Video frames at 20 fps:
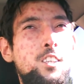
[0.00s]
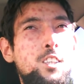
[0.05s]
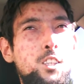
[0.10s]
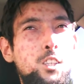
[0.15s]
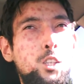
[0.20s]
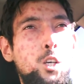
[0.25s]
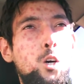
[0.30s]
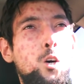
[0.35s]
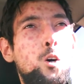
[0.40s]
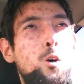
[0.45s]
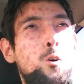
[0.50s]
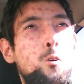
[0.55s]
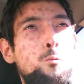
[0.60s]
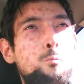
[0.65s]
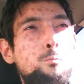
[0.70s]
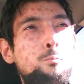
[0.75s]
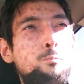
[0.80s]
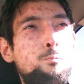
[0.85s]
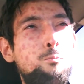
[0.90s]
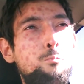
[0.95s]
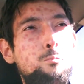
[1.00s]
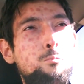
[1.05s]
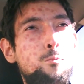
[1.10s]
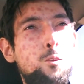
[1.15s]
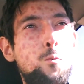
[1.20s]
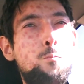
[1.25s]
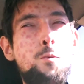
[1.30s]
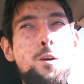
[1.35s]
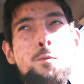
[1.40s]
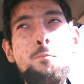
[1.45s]
So
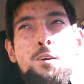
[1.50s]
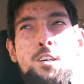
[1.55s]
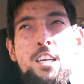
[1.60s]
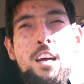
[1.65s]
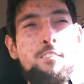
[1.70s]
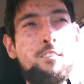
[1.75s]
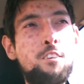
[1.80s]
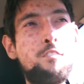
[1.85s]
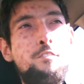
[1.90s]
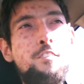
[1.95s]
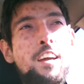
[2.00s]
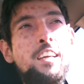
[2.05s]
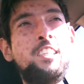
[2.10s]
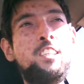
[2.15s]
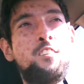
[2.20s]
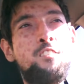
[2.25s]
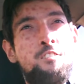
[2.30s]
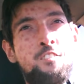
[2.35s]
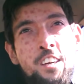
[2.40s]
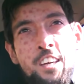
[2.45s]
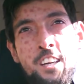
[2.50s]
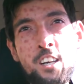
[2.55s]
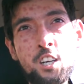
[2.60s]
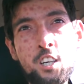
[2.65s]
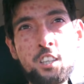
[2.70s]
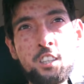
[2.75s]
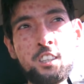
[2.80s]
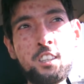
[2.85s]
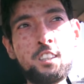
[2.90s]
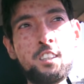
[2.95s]
you pretty much have to face
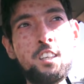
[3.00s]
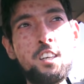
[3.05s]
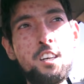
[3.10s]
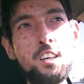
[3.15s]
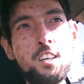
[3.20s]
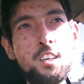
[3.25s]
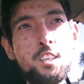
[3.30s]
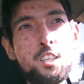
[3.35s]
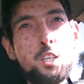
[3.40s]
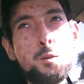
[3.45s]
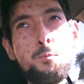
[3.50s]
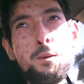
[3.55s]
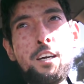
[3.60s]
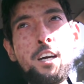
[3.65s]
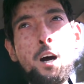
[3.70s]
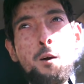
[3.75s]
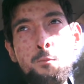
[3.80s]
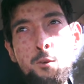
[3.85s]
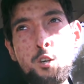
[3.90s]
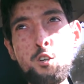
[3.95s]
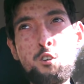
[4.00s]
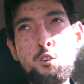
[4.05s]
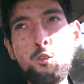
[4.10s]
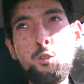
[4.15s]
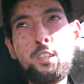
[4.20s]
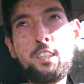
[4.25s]
fears to become your true